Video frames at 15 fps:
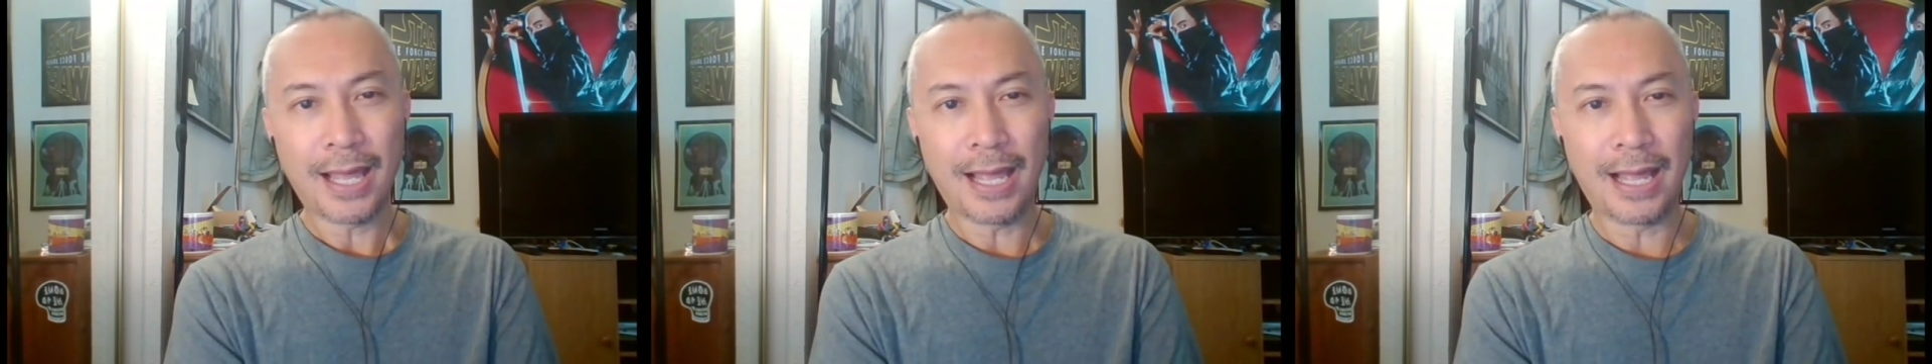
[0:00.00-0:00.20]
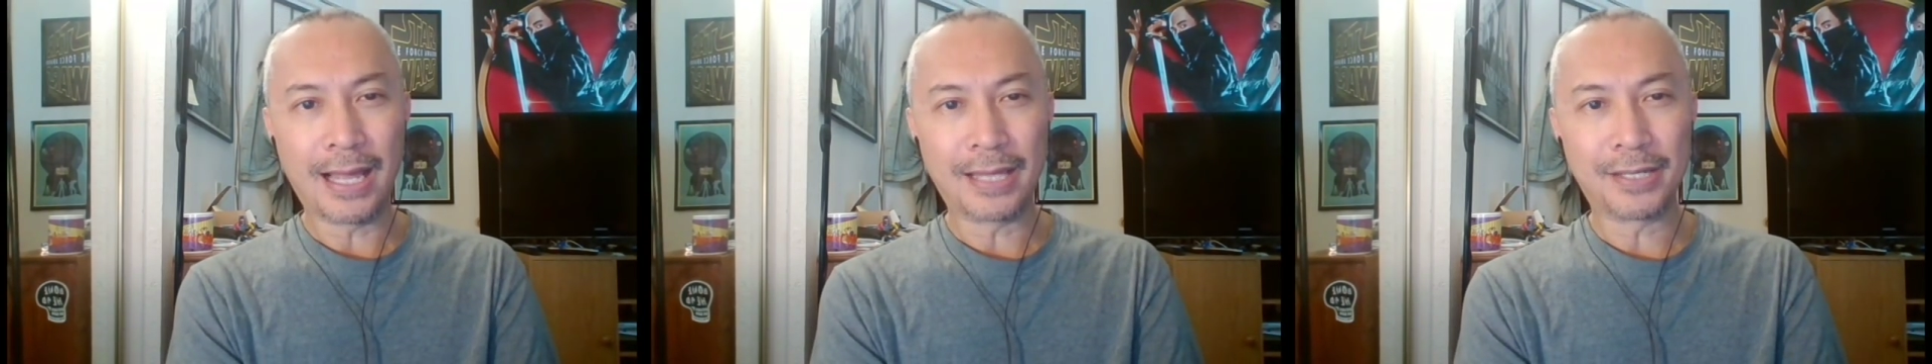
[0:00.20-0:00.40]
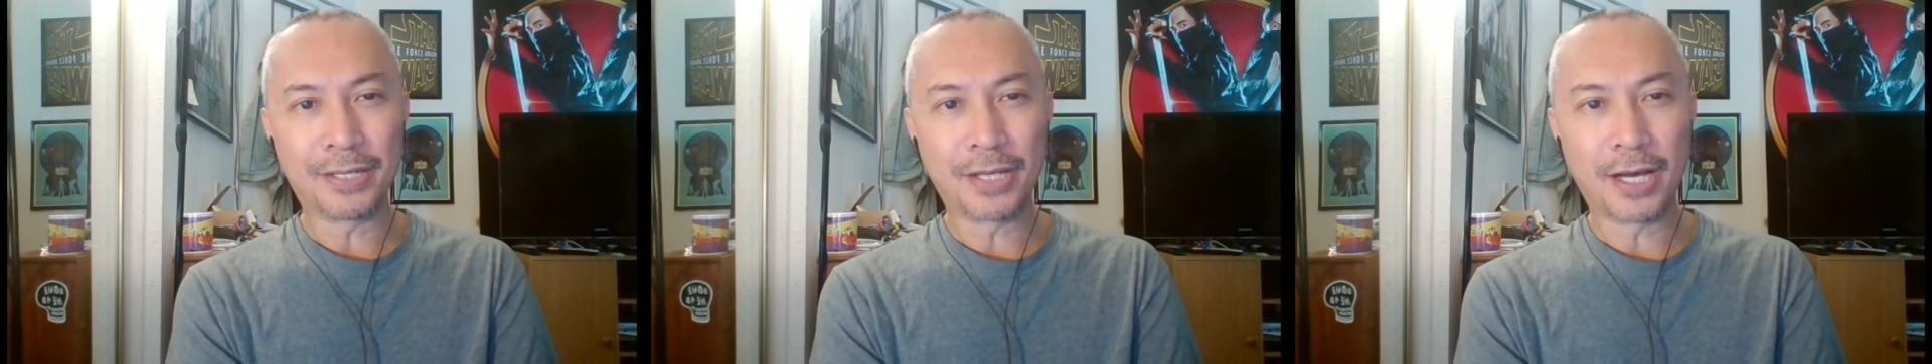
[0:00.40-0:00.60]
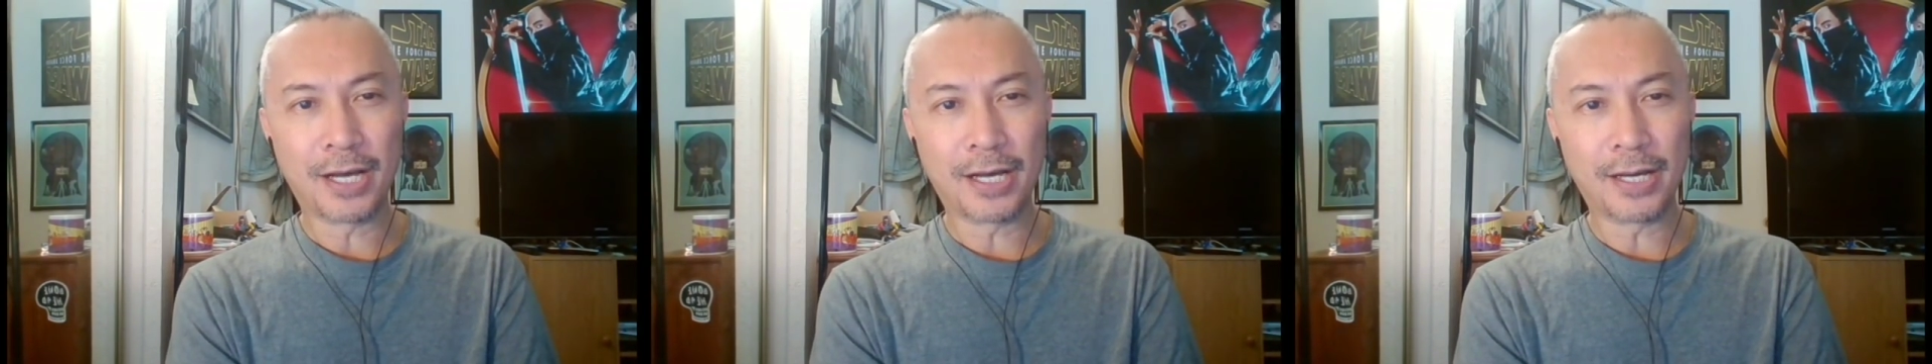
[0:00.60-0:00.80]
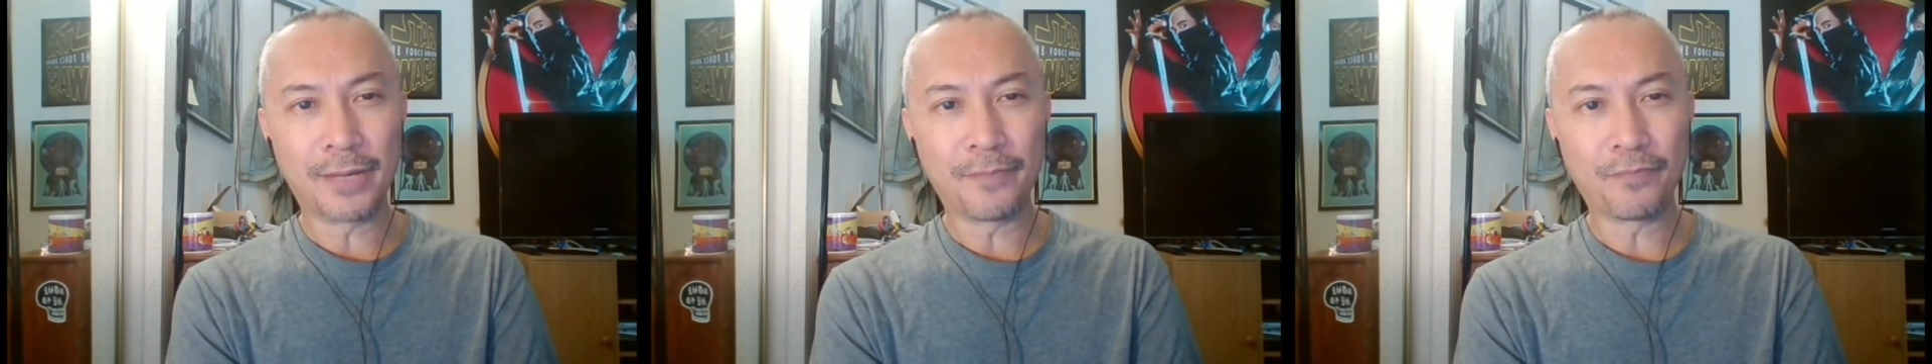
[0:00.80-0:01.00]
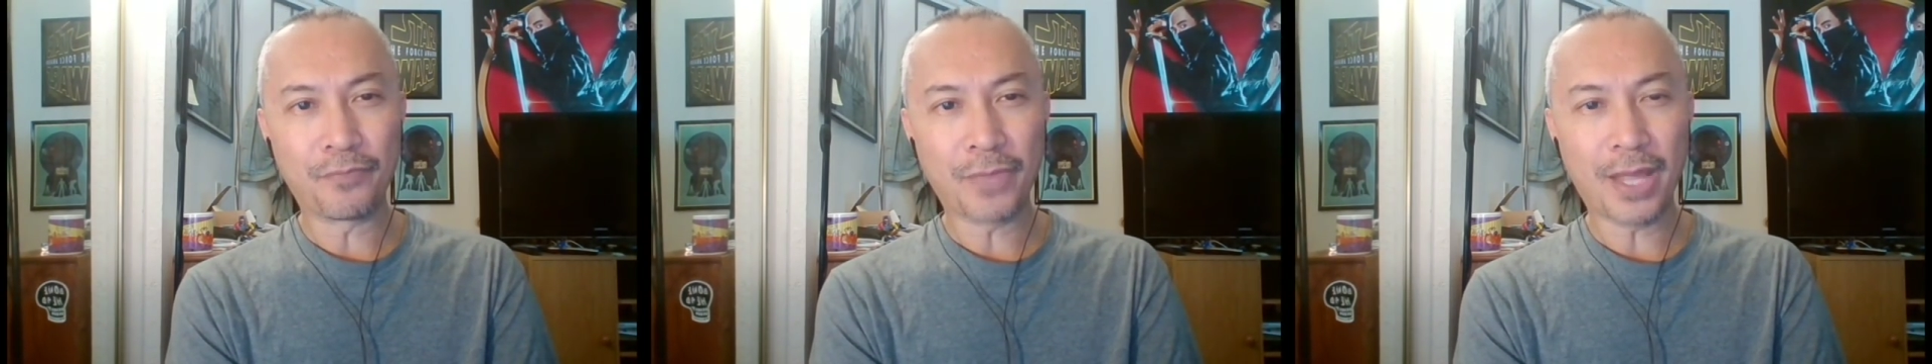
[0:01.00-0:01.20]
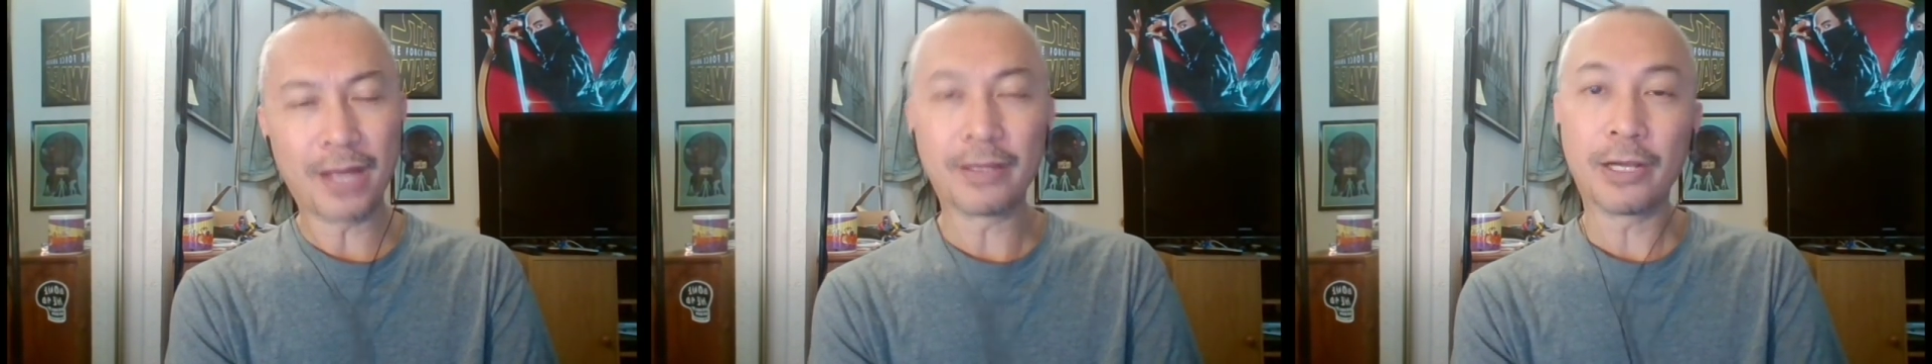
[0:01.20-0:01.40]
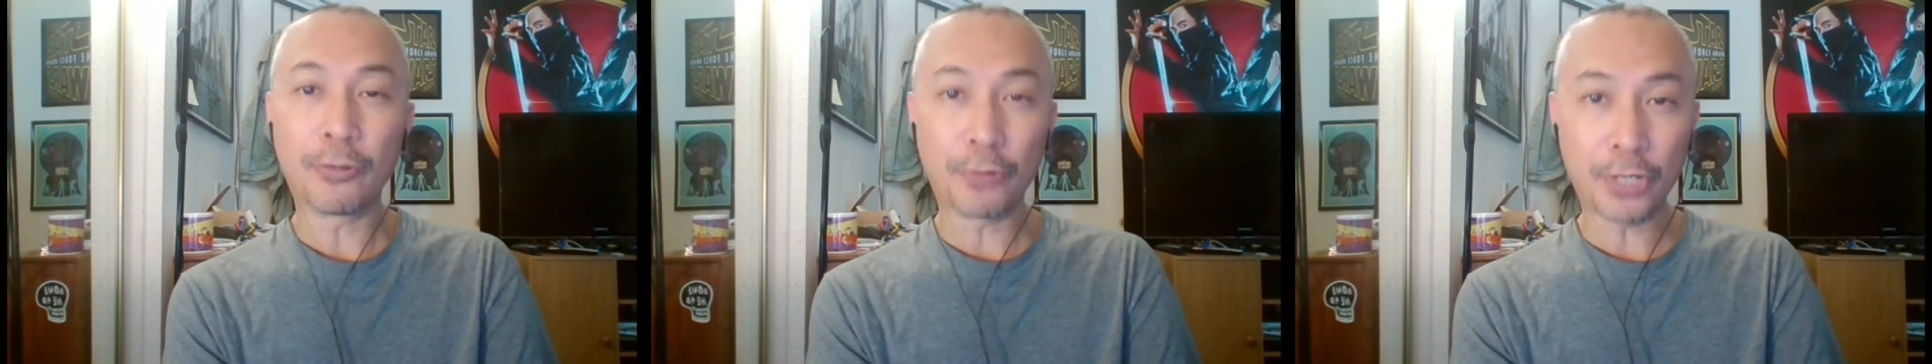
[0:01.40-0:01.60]
And now
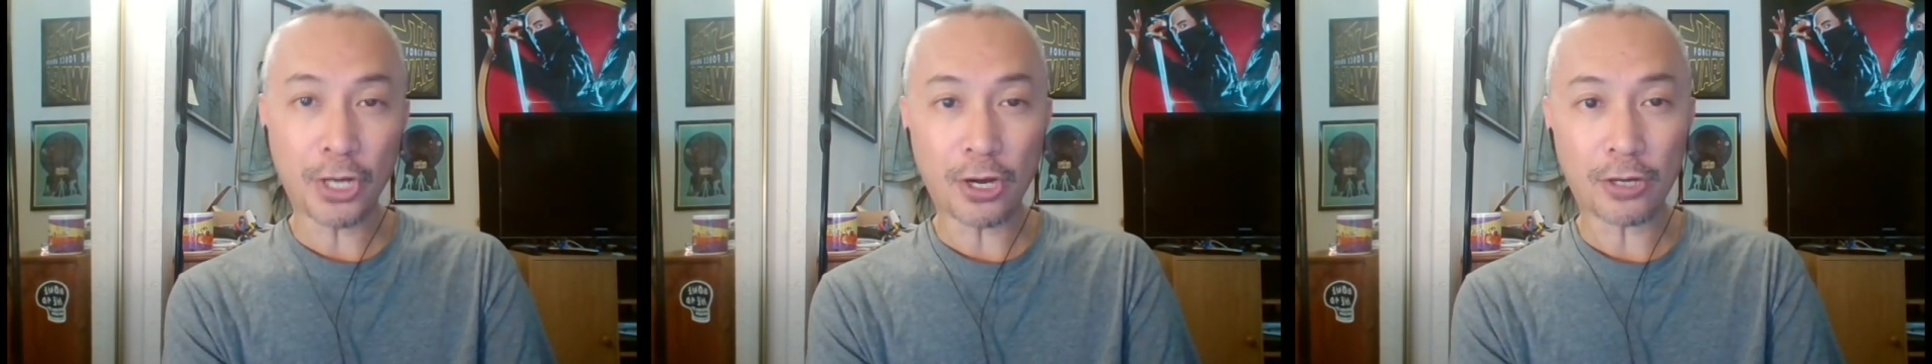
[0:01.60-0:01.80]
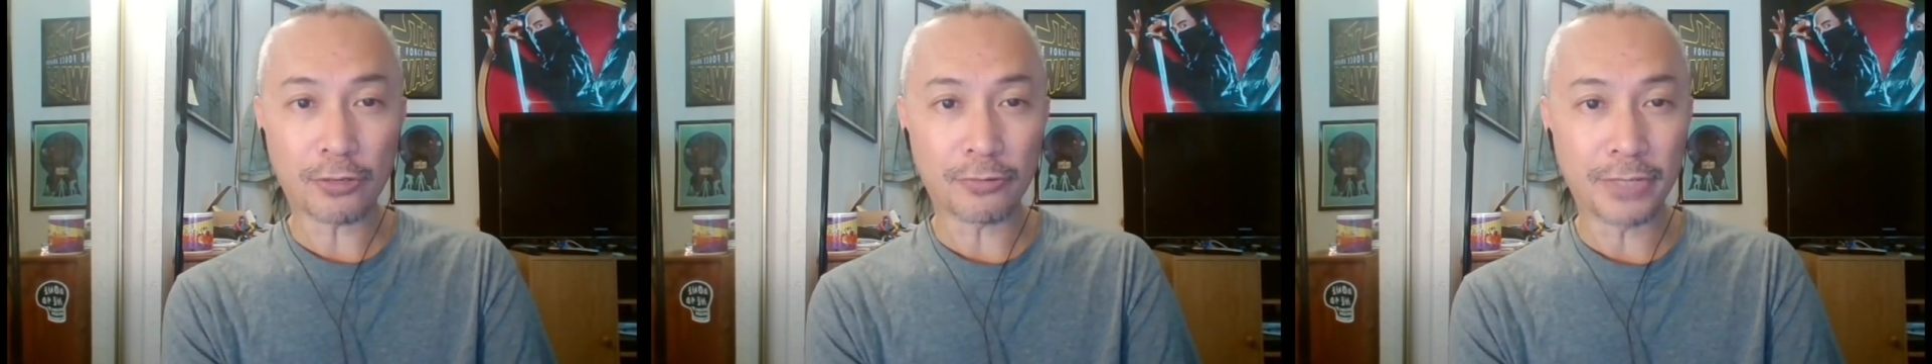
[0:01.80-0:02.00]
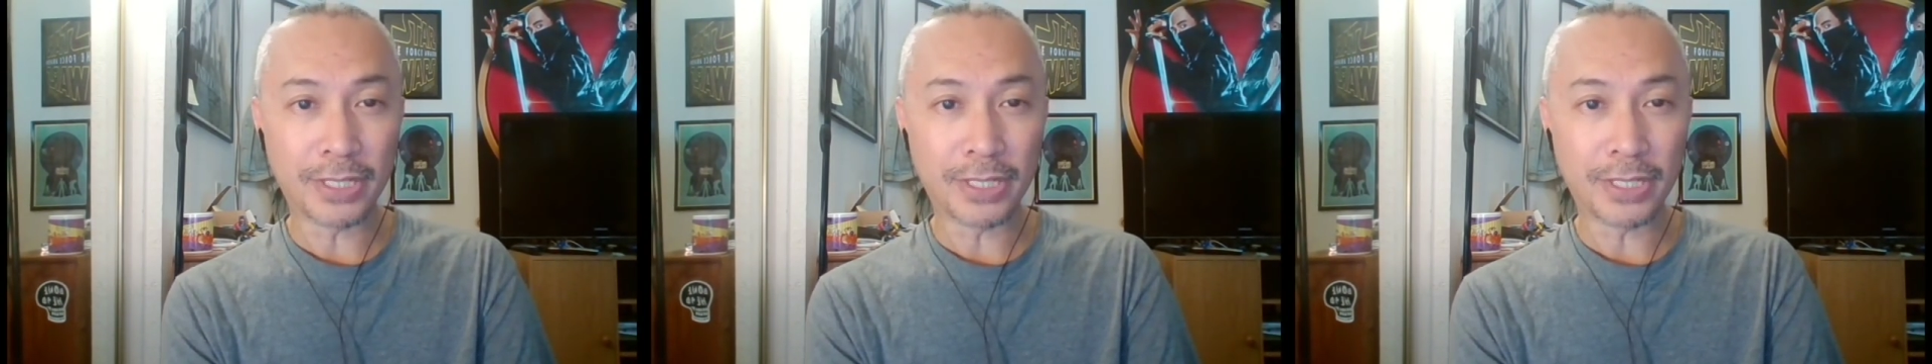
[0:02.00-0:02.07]
here we are